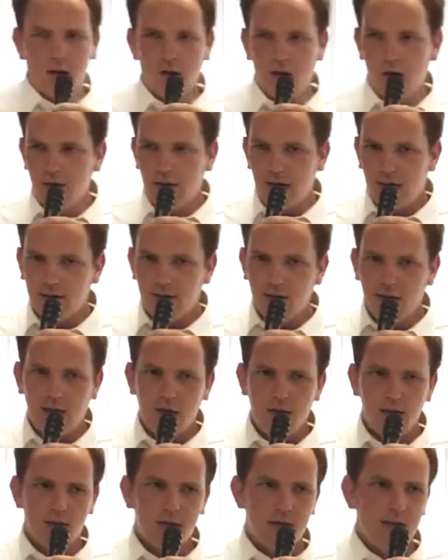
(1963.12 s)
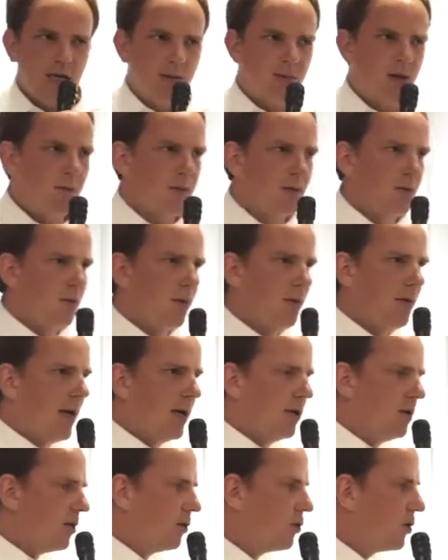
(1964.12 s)
On the other hand, same happens with
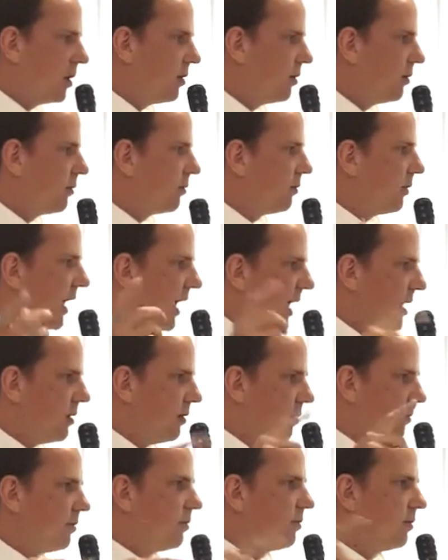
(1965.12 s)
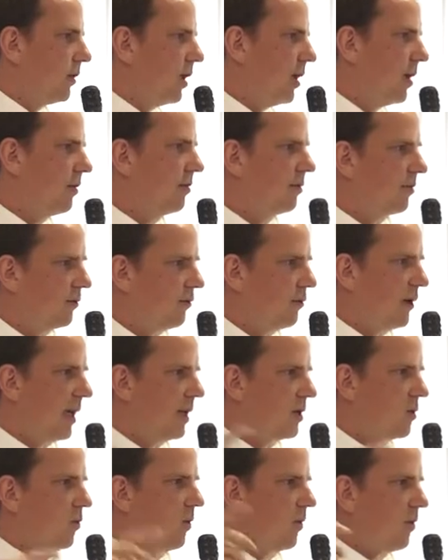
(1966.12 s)
nitrogen. N, yeah,
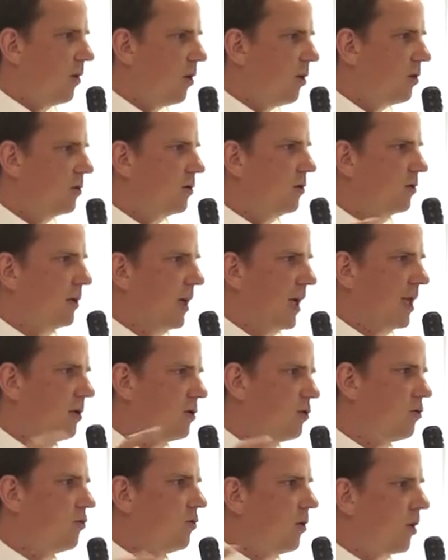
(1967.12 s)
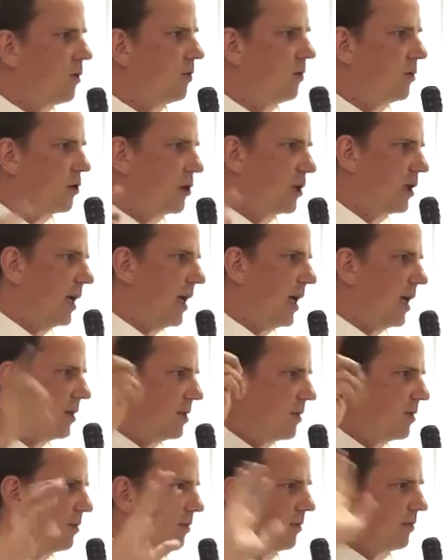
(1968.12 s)
reacts with O to N2O, which is a
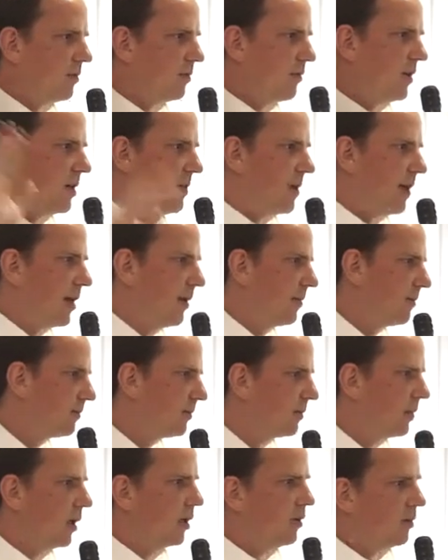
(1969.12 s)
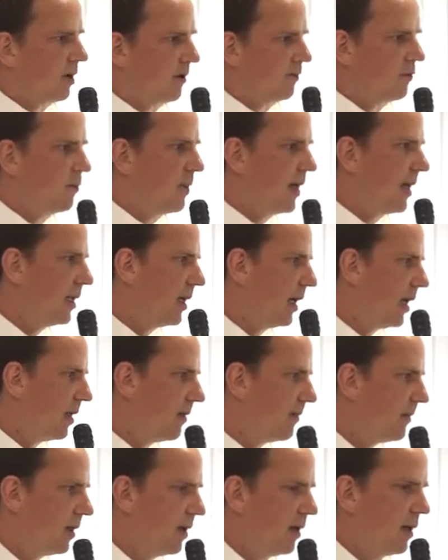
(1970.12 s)
gas, bye-bye, and you have to buy it
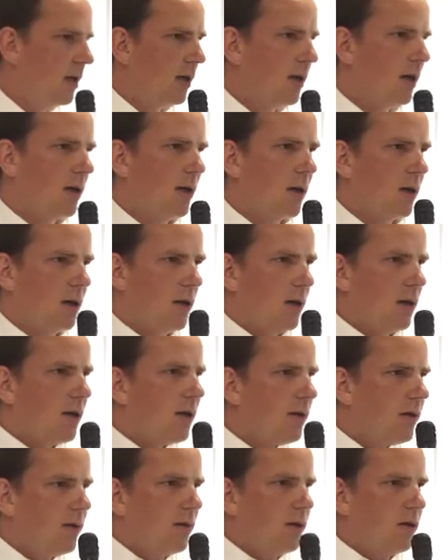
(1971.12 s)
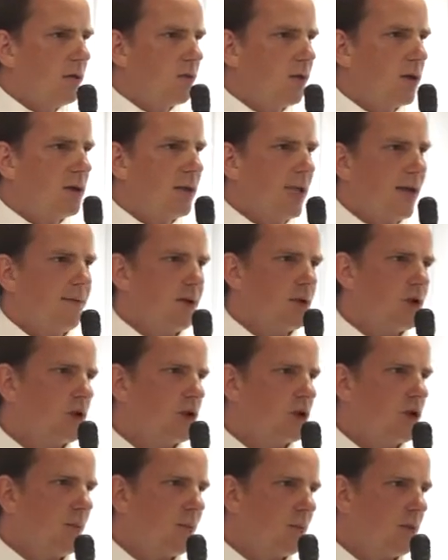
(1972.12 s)
again. You will never
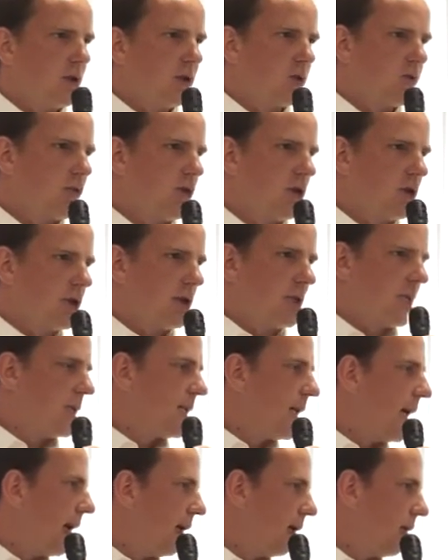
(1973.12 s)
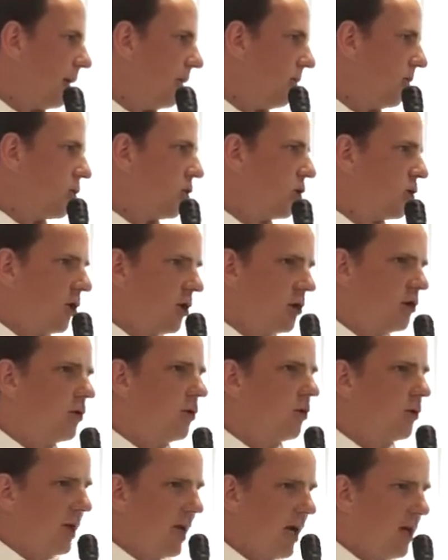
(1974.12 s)
stop this process entirely, which is
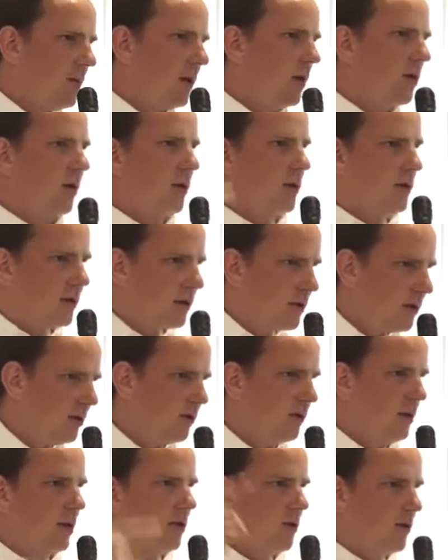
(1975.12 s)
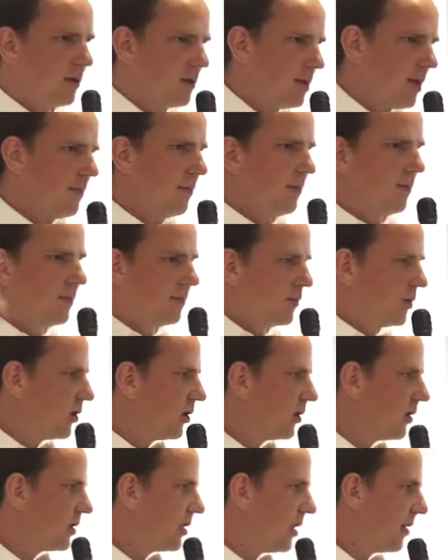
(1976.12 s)
also okay, because you need some
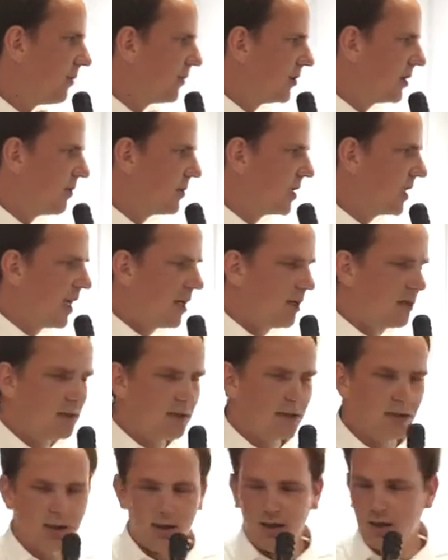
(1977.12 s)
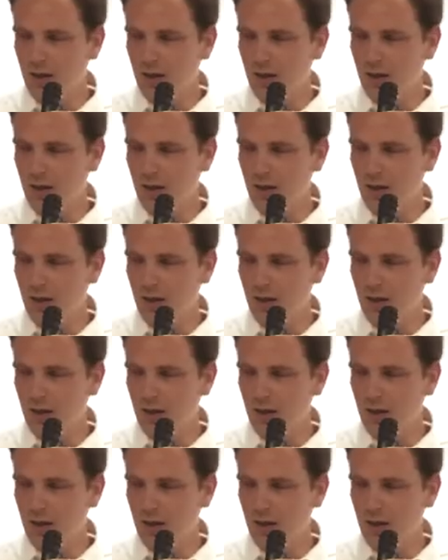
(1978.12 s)
cycles.